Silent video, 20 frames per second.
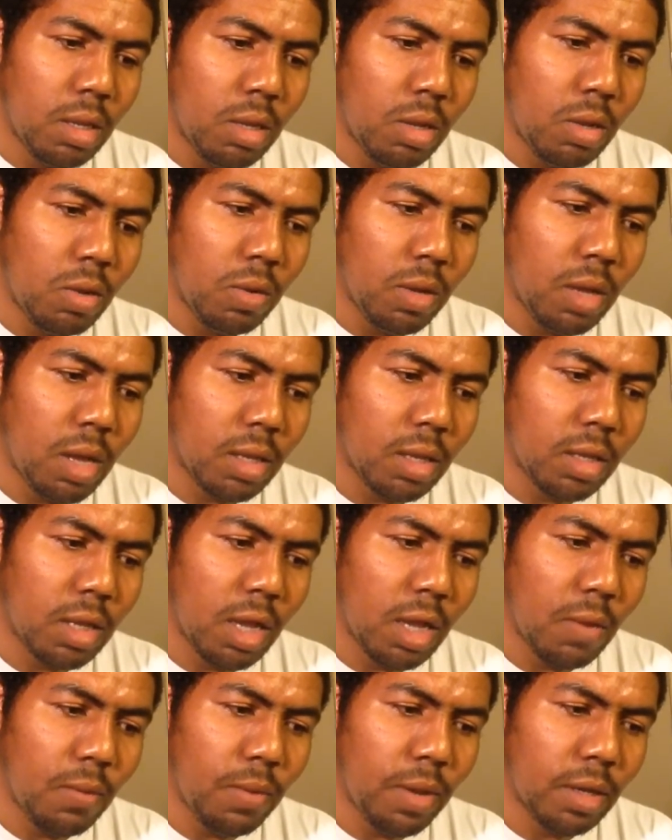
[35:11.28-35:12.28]
Okay, I think
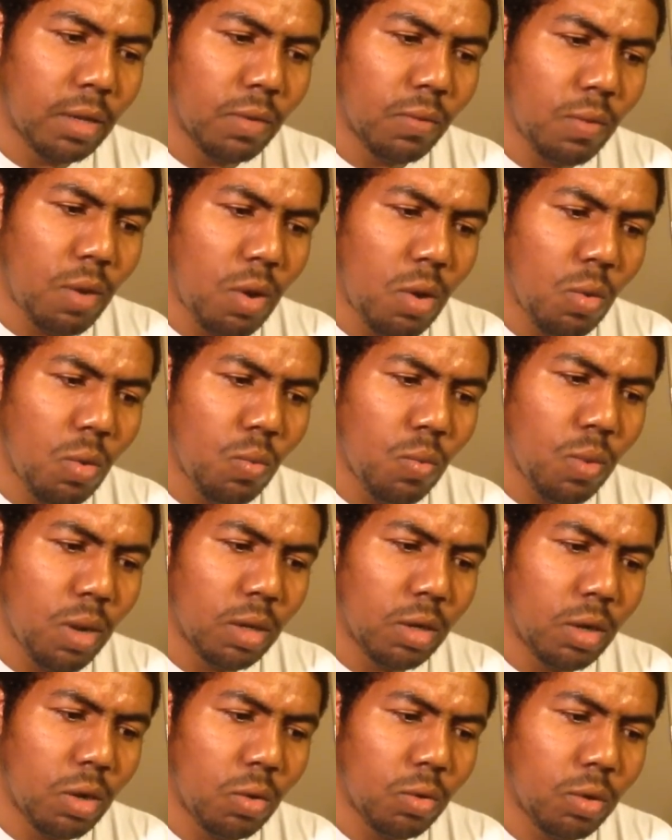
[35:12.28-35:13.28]
I read the wrong one.
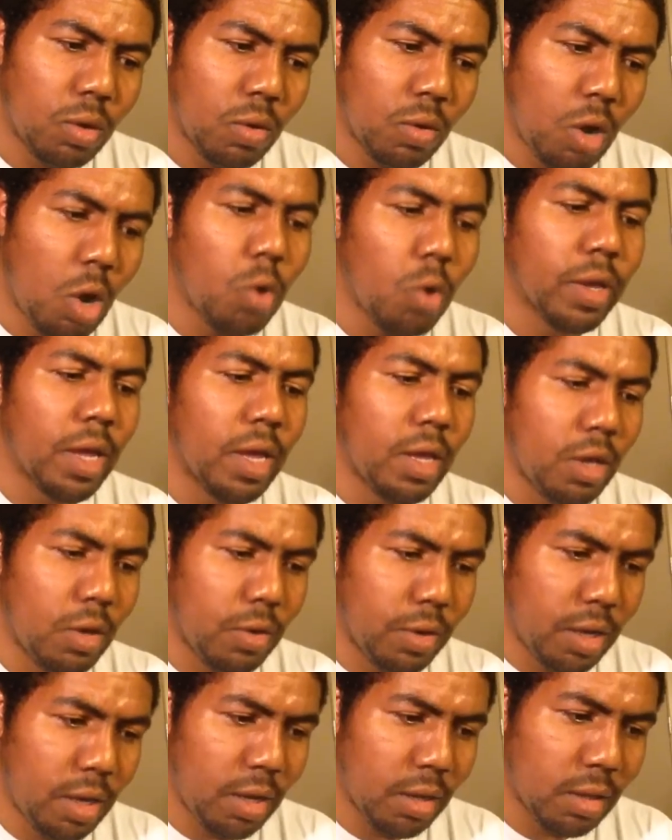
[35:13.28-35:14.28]
Hold on. Okay, here
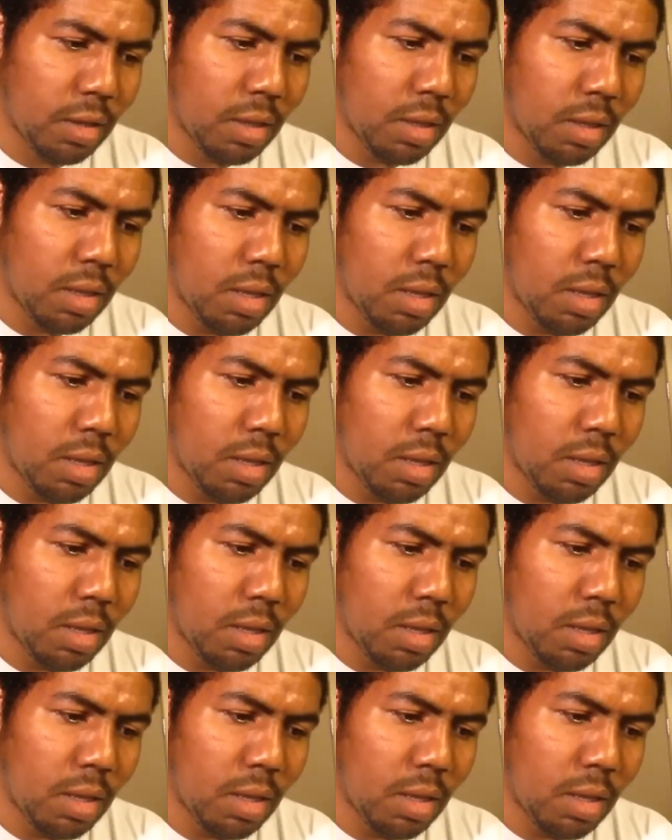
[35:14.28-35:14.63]
it is.